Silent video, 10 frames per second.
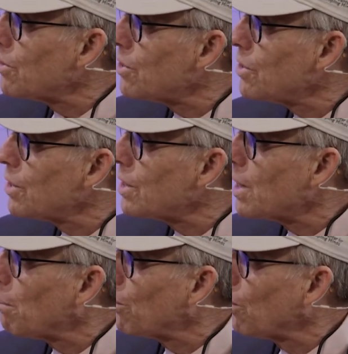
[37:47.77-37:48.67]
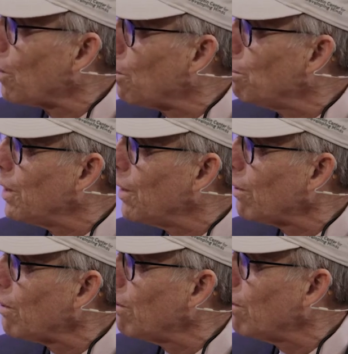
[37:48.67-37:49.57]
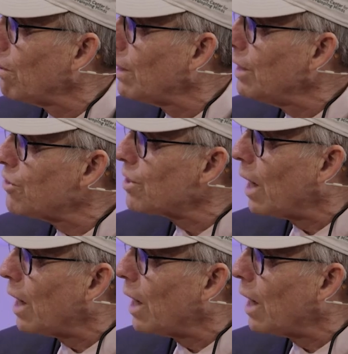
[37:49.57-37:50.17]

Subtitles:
This is the temporal lobe here on each